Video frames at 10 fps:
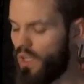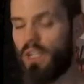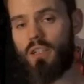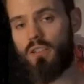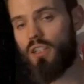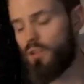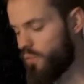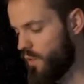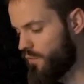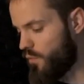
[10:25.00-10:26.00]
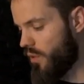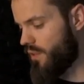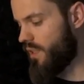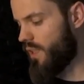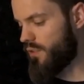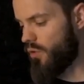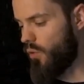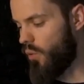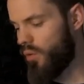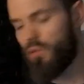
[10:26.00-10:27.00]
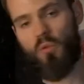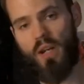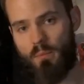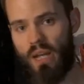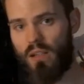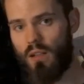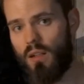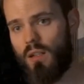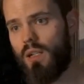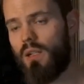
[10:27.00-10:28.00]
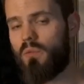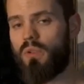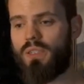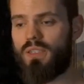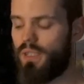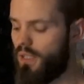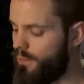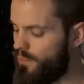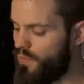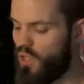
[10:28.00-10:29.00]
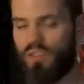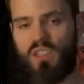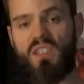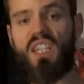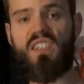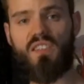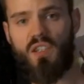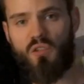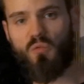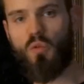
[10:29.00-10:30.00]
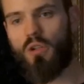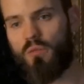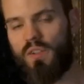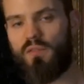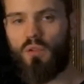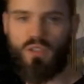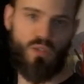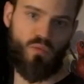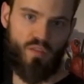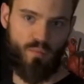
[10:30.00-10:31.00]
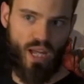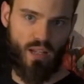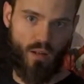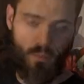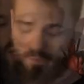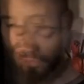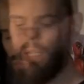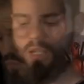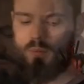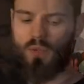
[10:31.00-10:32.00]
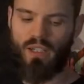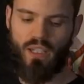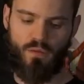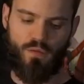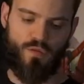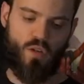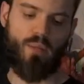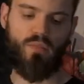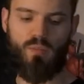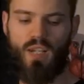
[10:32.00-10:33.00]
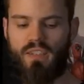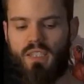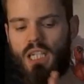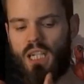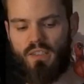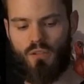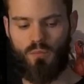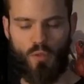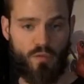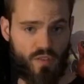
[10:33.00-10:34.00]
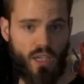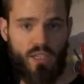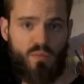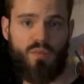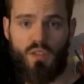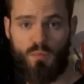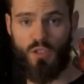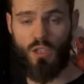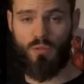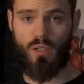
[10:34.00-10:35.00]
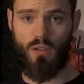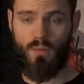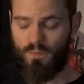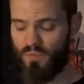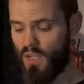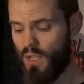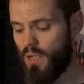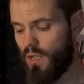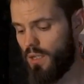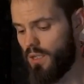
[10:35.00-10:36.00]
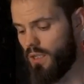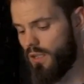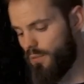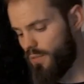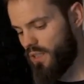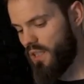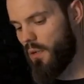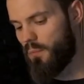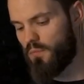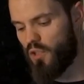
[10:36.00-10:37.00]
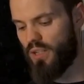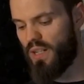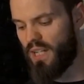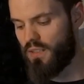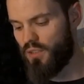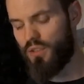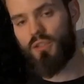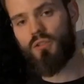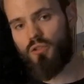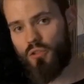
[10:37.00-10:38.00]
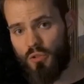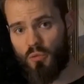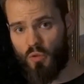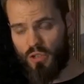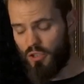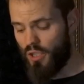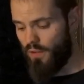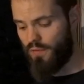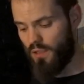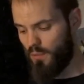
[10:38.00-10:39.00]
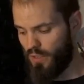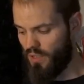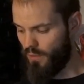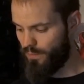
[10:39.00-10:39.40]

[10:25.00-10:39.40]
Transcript: continued with wood and not go all the way metal was because it's easier to work with wood than with metal. I then framed the plexiglass on both sides with this material, and then I connected it to the wooden shaft in the middle.